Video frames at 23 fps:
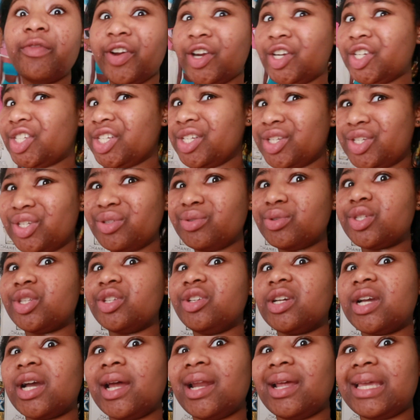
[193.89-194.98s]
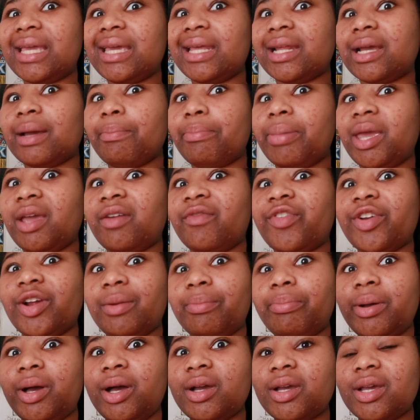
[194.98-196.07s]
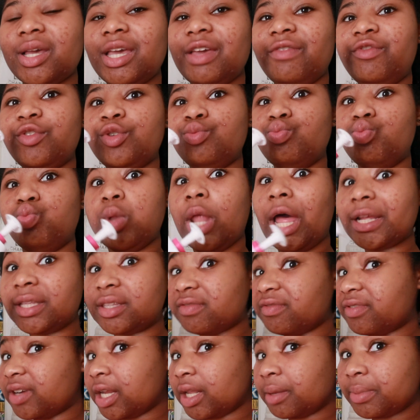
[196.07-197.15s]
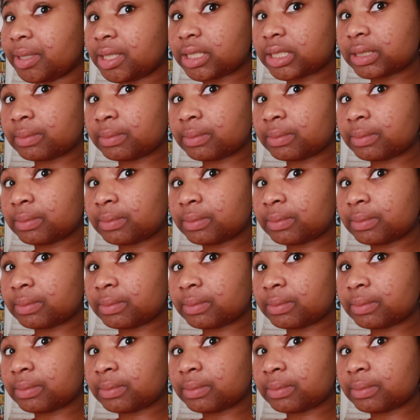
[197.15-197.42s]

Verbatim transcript: version too, so you're kind of getting a bang for your buck. If you like the vanilla bean